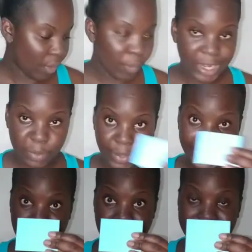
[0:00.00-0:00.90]
When it
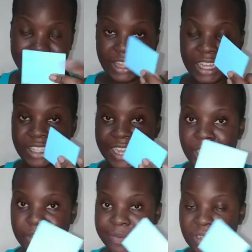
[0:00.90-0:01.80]
wets. I think they said that
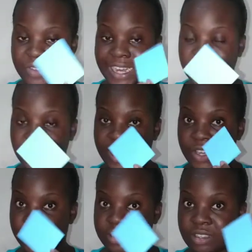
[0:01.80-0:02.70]
the sponge will actually
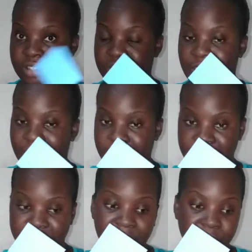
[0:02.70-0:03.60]
increase in
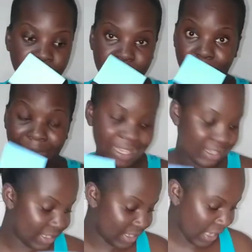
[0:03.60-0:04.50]
size when it
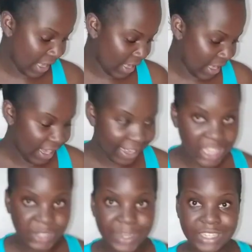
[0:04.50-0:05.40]
wets.
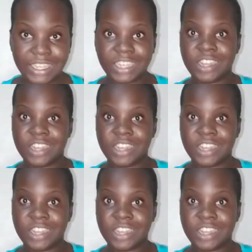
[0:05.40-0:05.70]
That's what it said